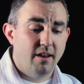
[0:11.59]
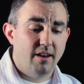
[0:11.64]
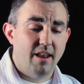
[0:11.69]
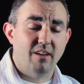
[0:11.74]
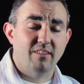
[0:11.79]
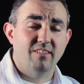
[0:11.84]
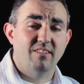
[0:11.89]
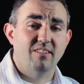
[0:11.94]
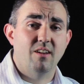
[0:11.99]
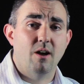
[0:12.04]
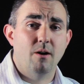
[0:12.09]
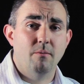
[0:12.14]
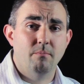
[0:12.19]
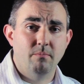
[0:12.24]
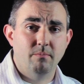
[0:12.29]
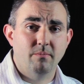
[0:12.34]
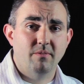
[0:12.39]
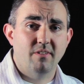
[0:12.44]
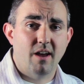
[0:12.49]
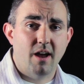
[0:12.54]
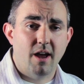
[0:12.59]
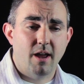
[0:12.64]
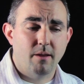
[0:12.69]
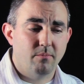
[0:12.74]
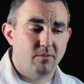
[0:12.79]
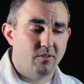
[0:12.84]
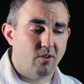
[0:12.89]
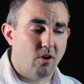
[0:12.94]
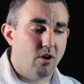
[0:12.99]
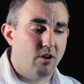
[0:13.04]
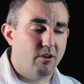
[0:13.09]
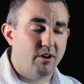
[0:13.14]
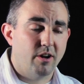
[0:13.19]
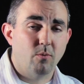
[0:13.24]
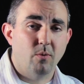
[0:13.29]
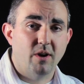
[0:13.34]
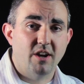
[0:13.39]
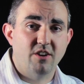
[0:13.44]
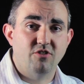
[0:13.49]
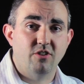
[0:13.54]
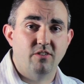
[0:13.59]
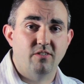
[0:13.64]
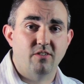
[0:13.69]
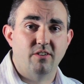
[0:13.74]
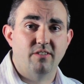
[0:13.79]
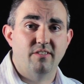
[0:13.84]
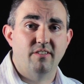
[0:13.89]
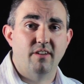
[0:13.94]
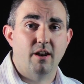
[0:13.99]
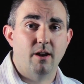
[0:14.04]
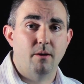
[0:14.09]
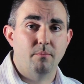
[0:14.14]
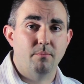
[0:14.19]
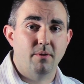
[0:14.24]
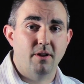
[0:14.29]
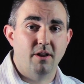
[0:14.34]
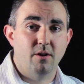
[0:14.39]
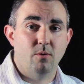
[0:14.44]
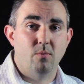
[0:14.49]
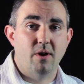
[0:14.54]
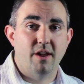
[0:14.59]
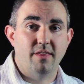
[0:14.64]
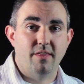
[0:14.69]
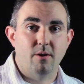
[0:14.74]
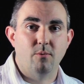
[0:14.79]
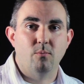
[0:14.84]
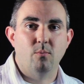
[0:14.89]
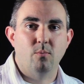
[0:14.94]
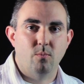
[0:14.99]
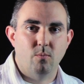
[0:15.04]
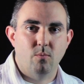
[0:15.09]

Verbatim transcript: Now sometimes our equations are set up in a way that